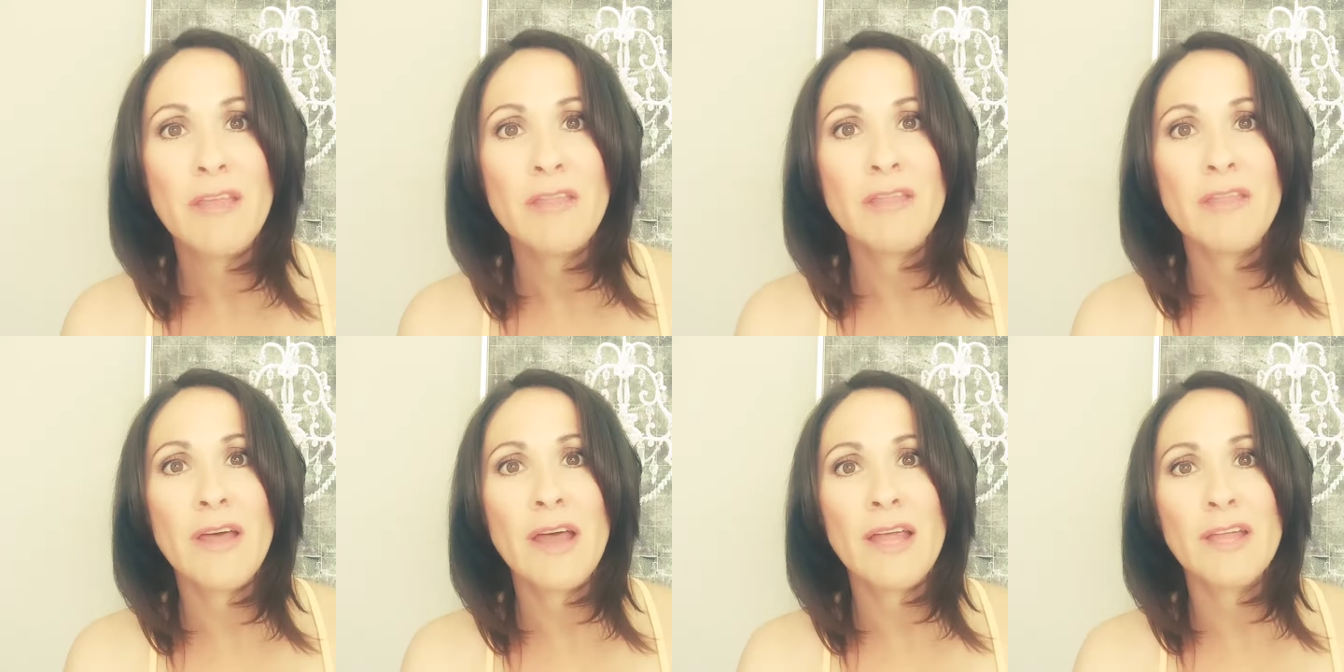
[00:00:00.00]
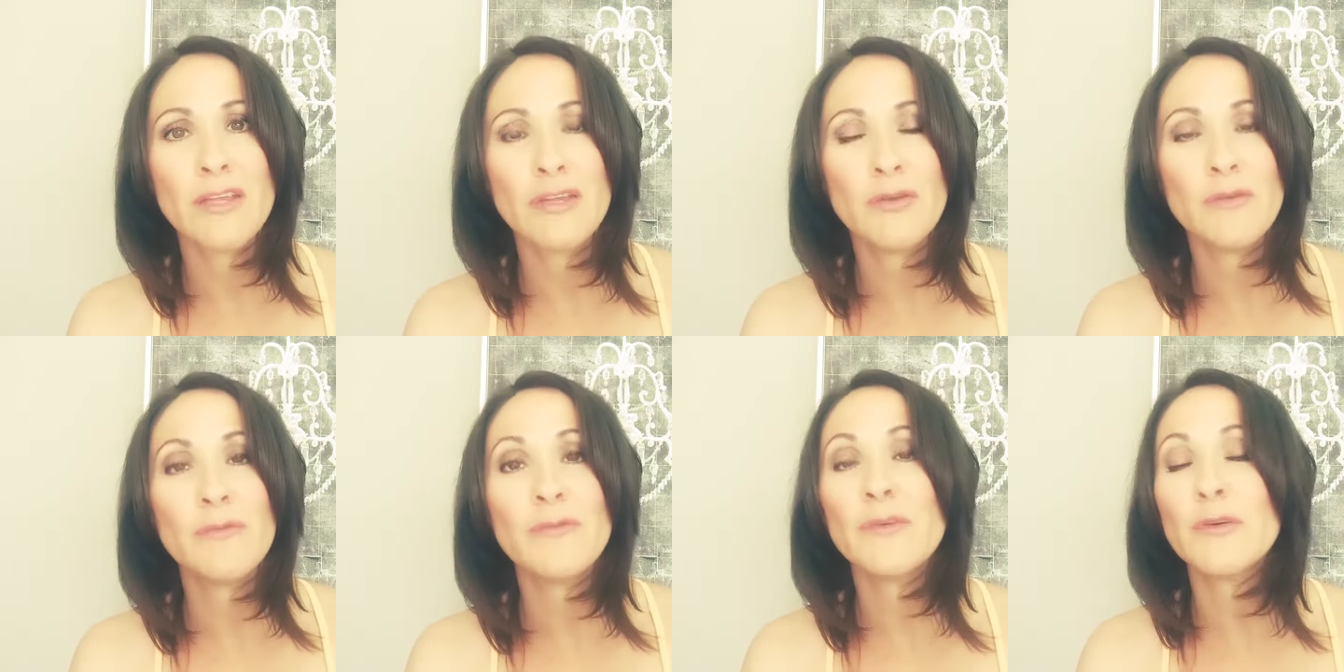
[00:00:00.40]
that
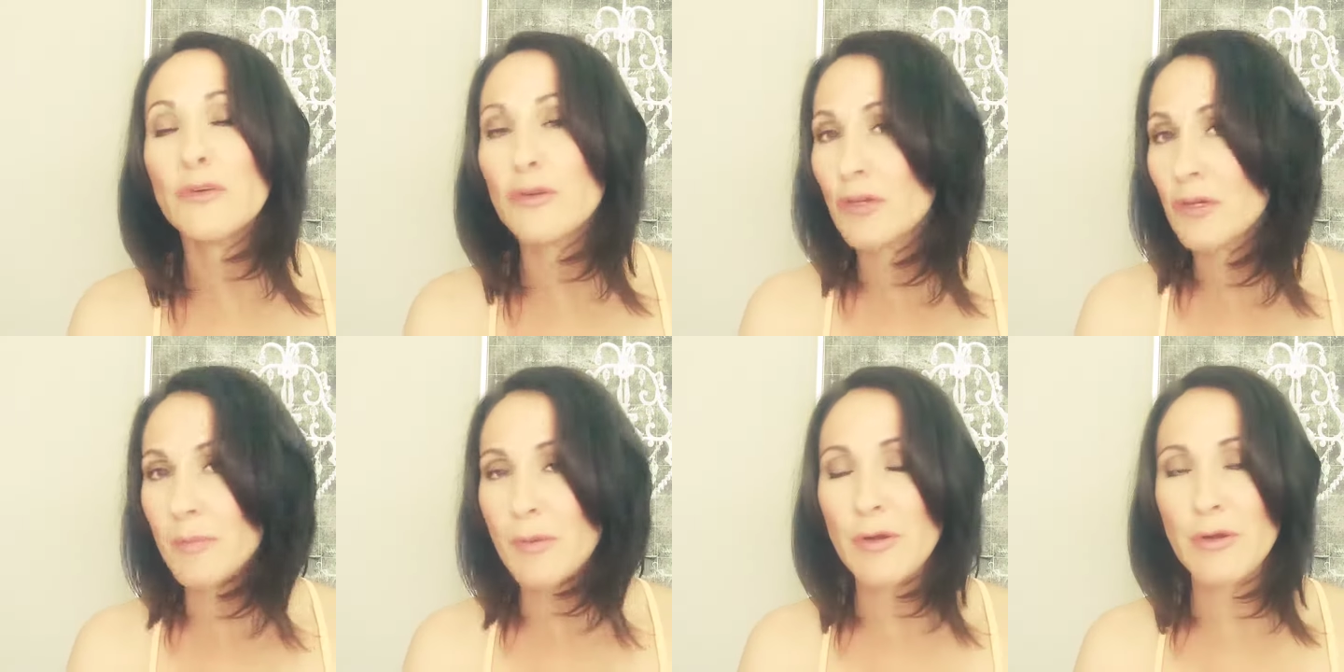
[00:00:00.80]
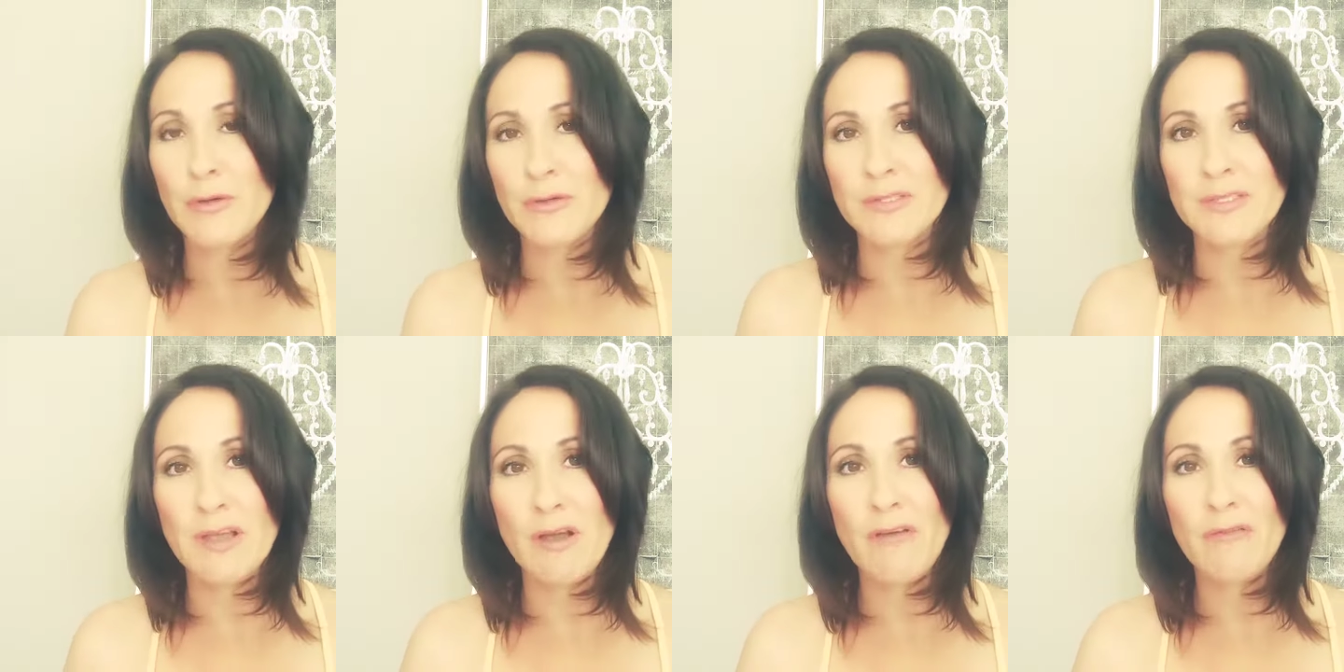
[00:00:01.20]
you feel good about
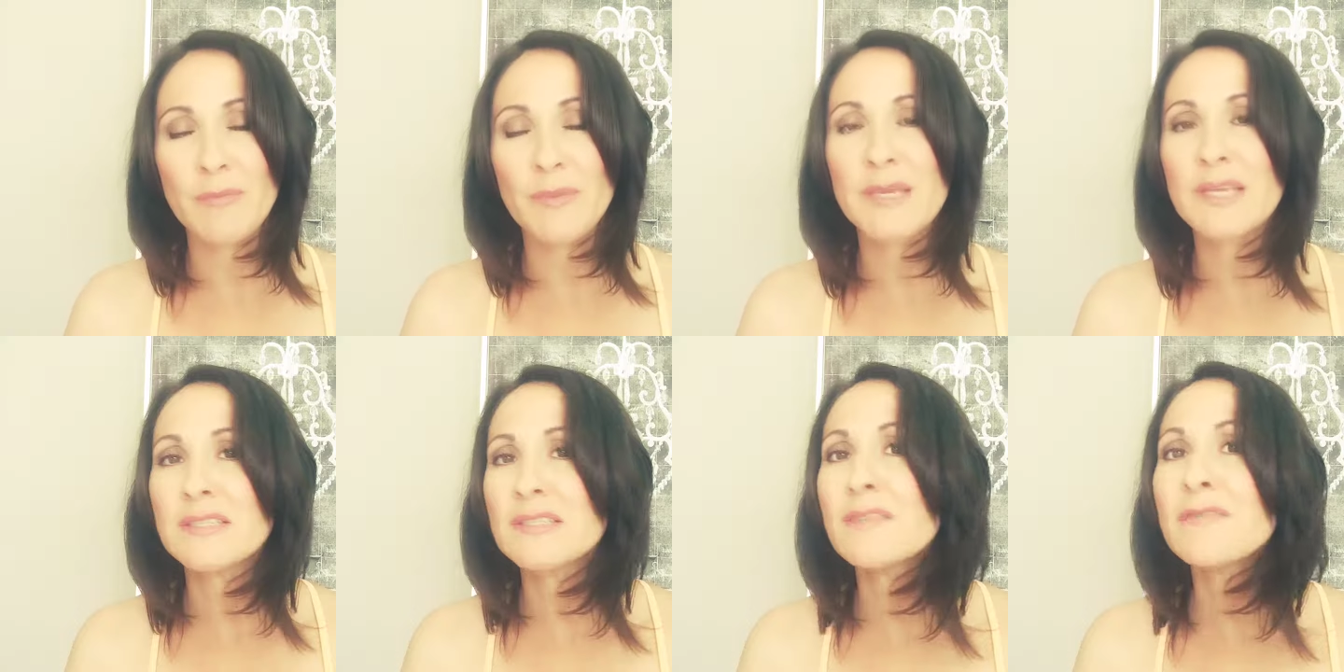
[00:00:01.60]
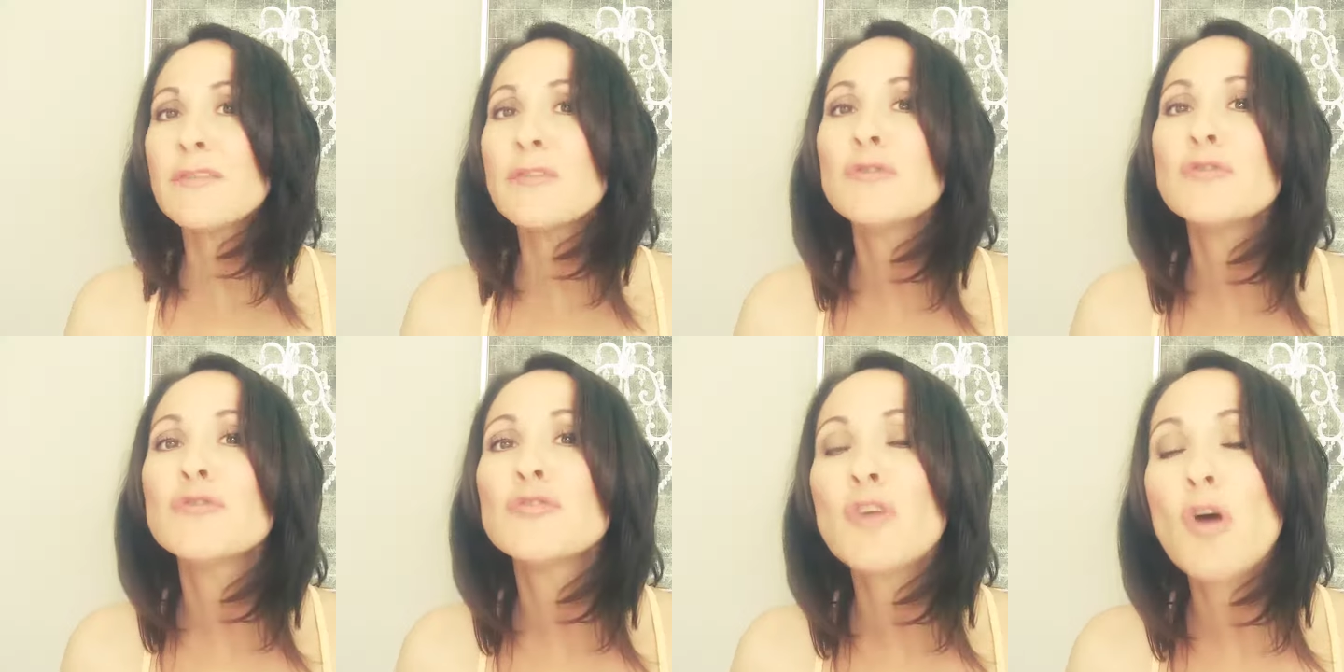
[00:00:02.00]
yourself because if
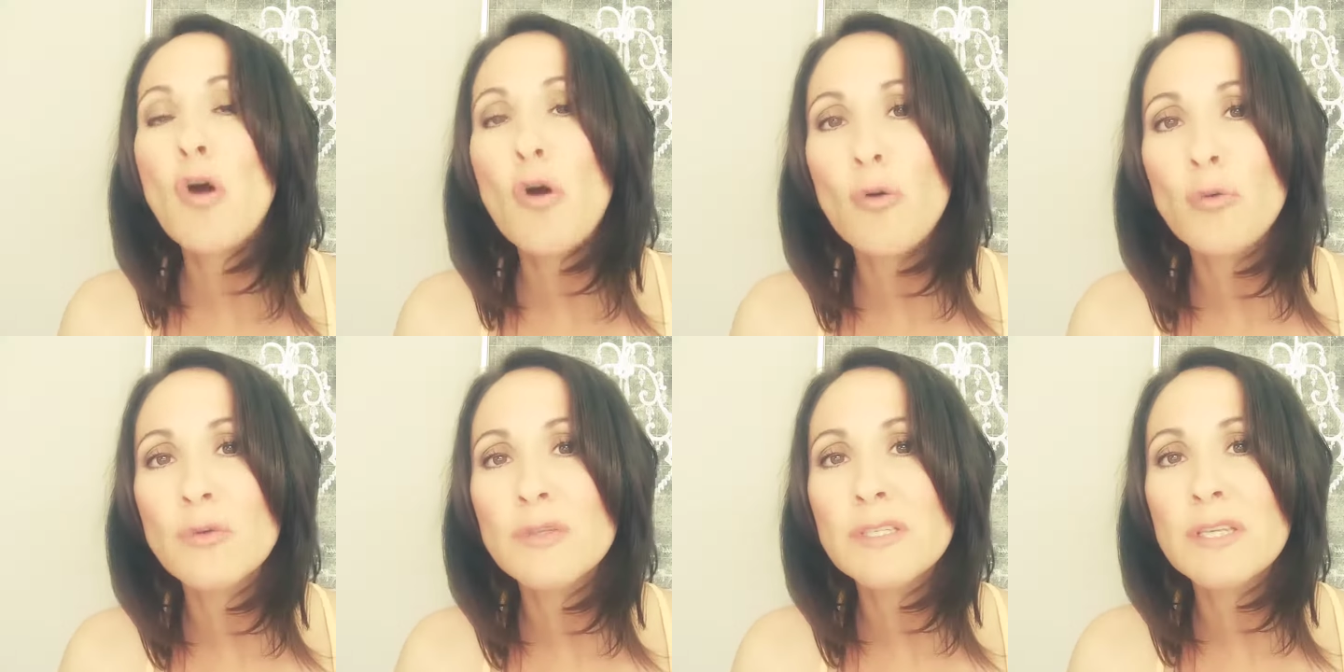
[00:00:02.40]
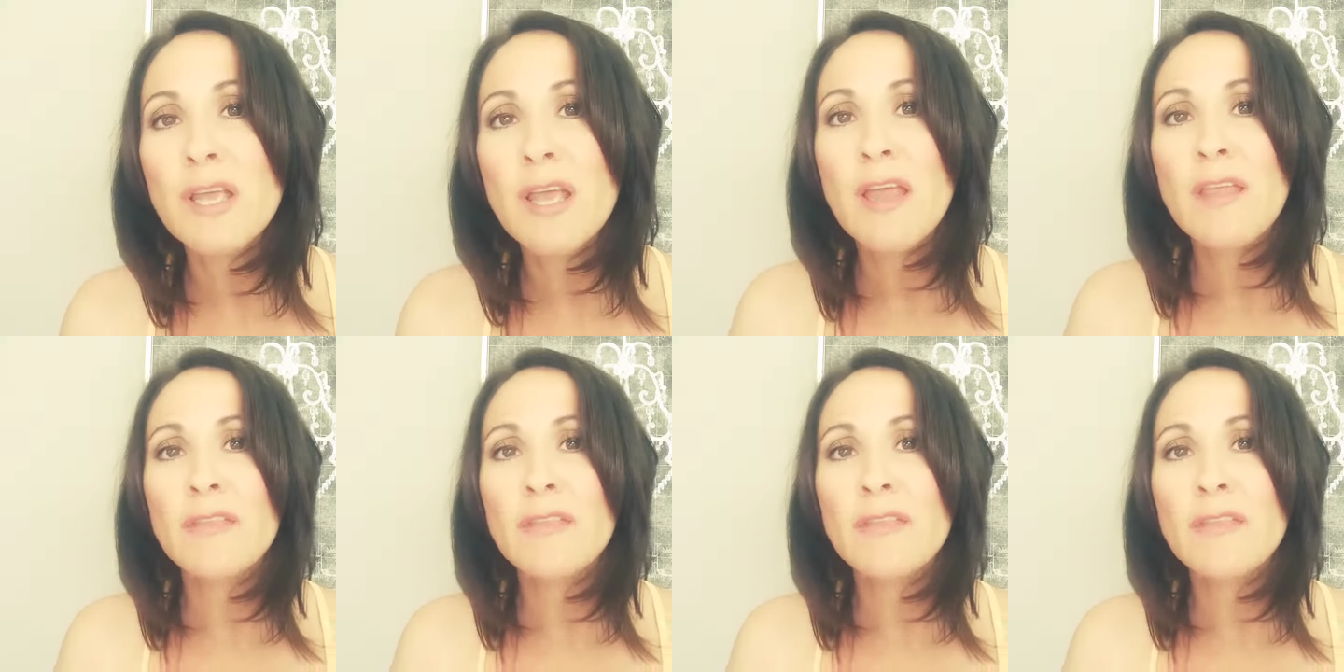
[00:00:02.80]
you don't,